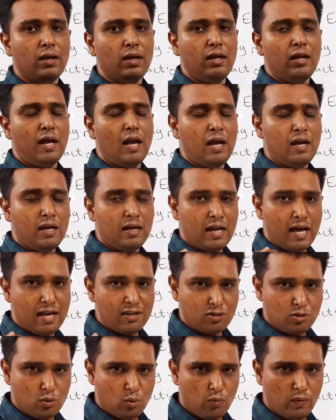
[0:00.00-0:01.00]
it
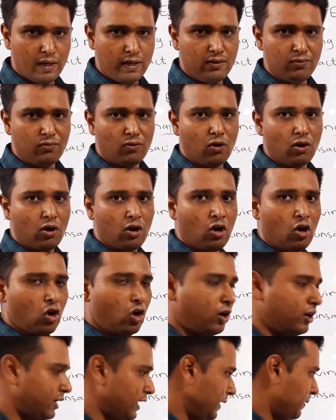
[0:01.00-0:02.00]
has to wait for
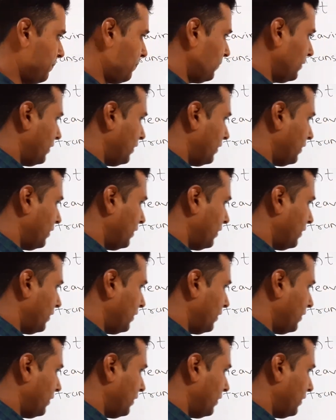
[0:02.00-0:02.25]
long time.